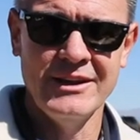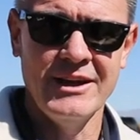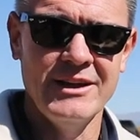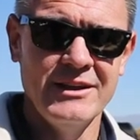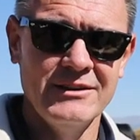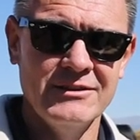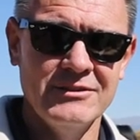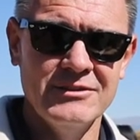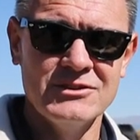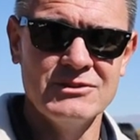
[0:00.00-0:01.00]
and
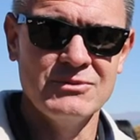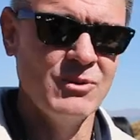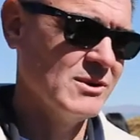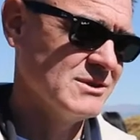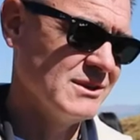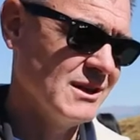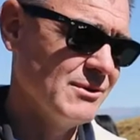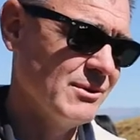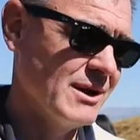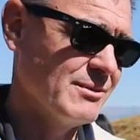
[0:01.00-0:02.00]
this wasn't
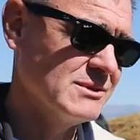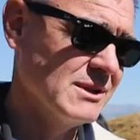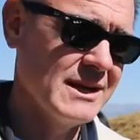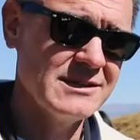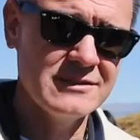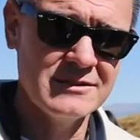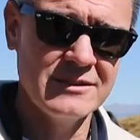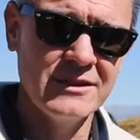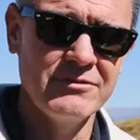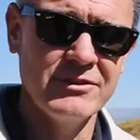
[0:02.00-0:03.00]
here when I was last in
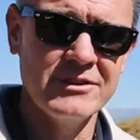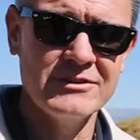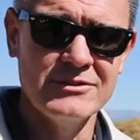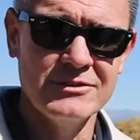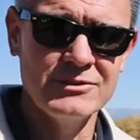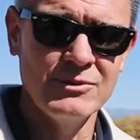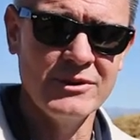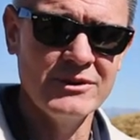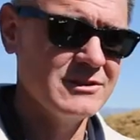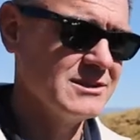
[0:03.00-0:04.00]
South Africa, so this is one
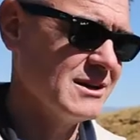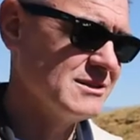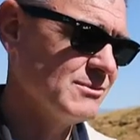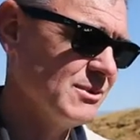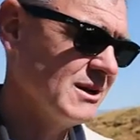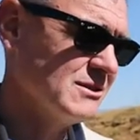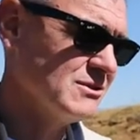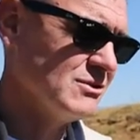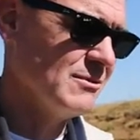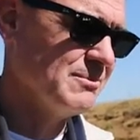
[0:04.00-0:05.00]
of the sites that we had to
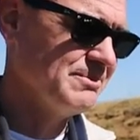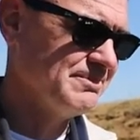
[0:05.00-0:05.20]
stop.